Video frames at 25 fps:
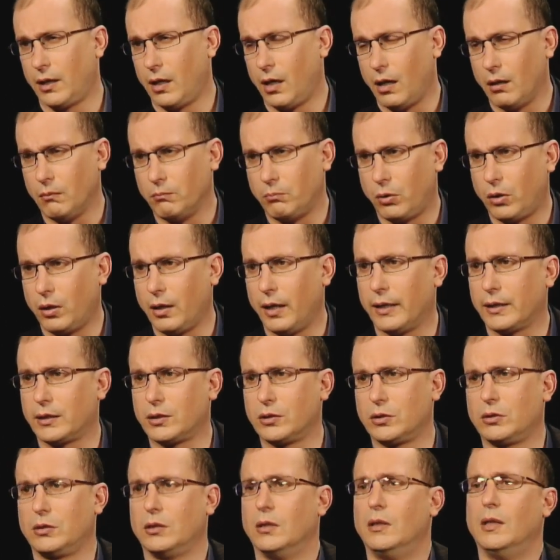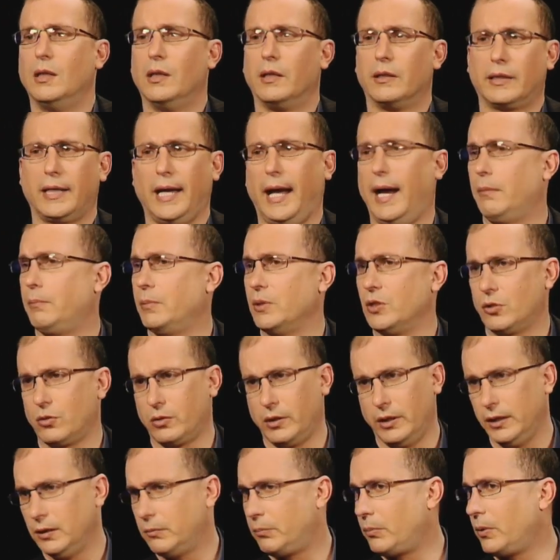complex cap and
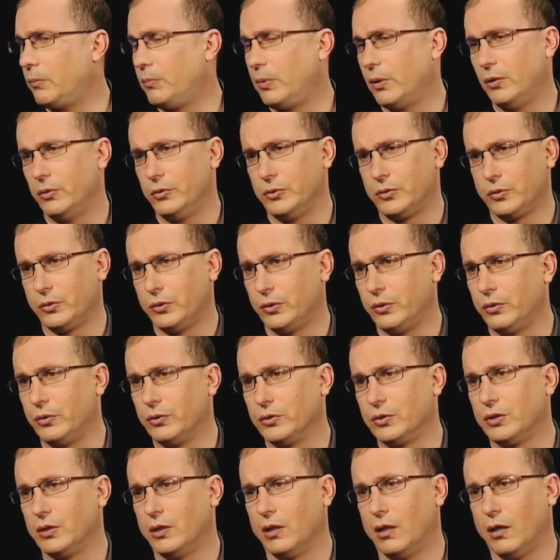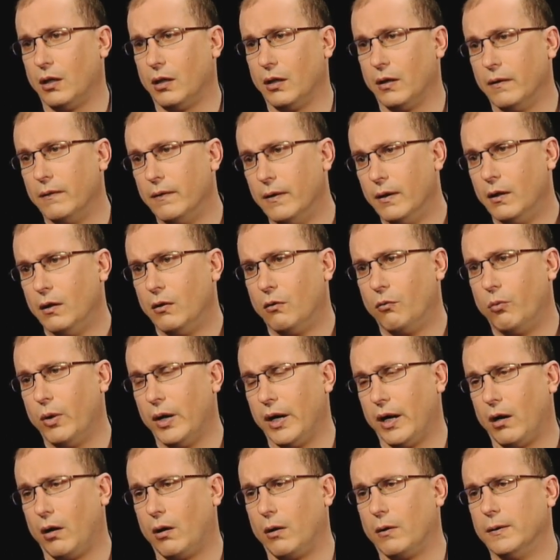trade proposals
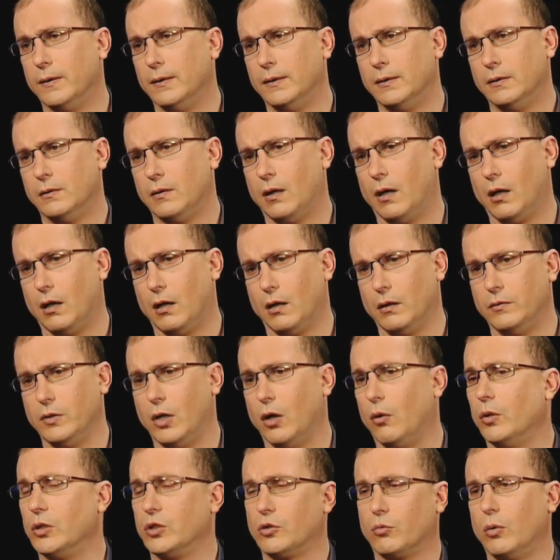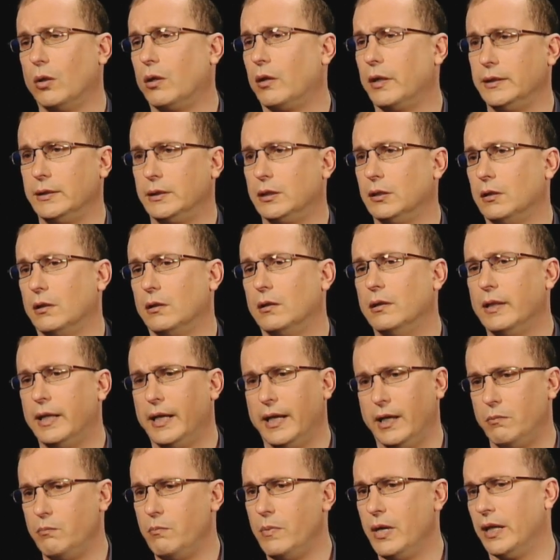where no one's willing to
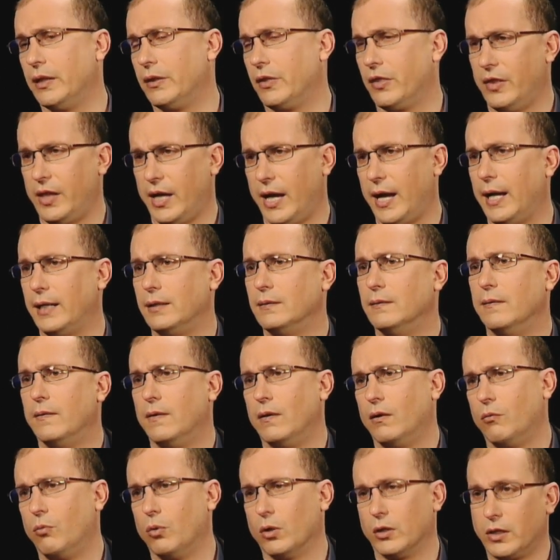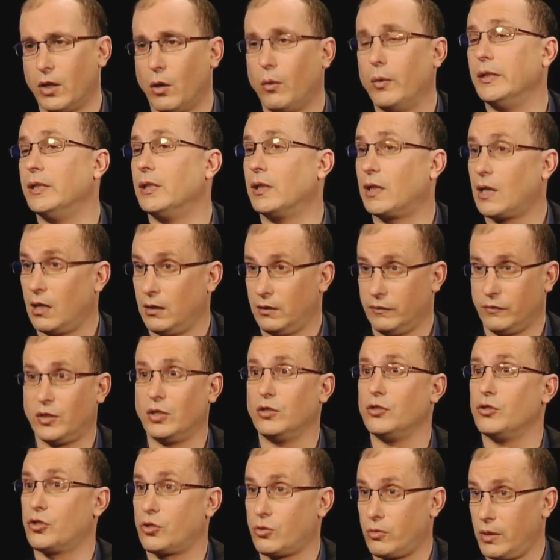admit that we're going to kind of
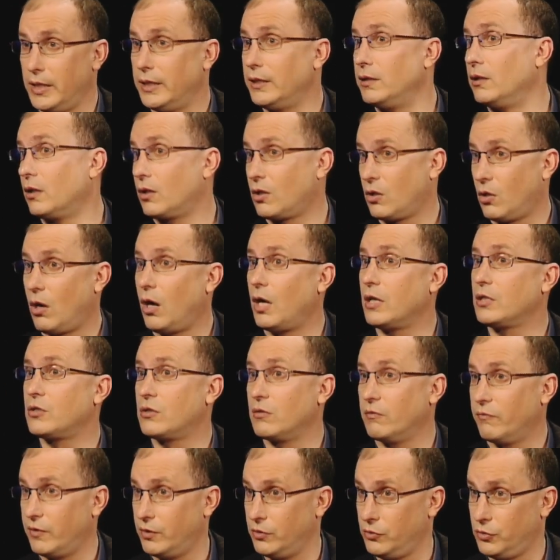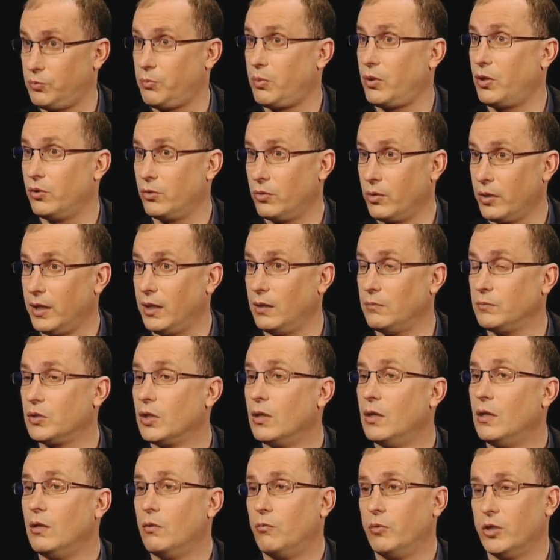constrain the costs of those programs,
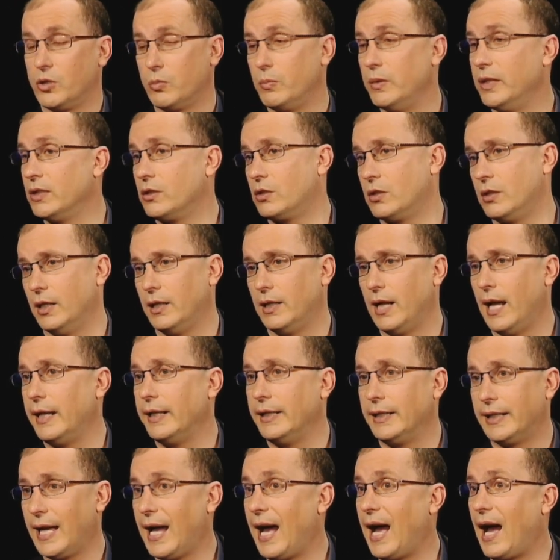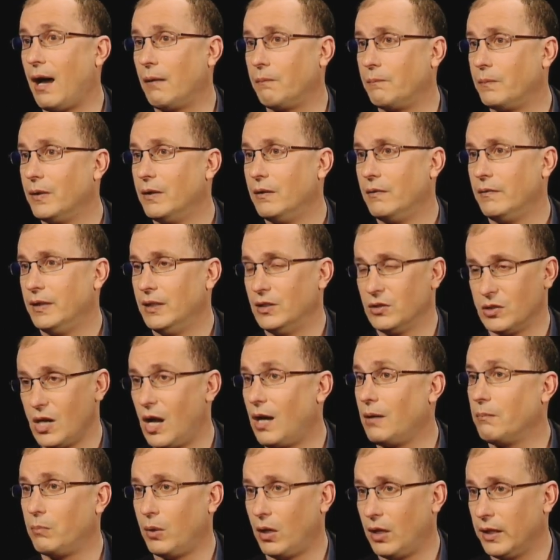which means that any cap is
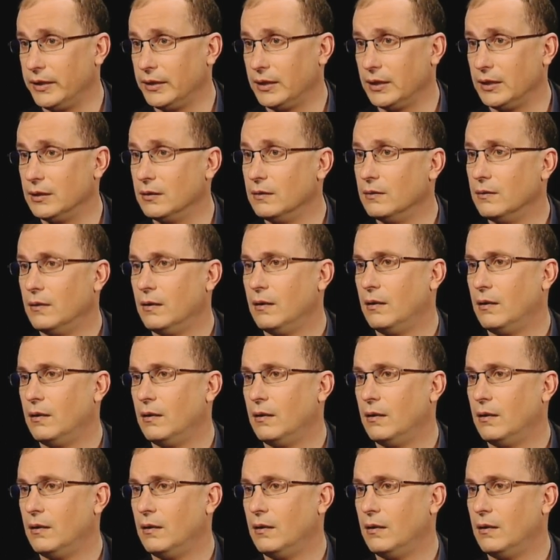not binding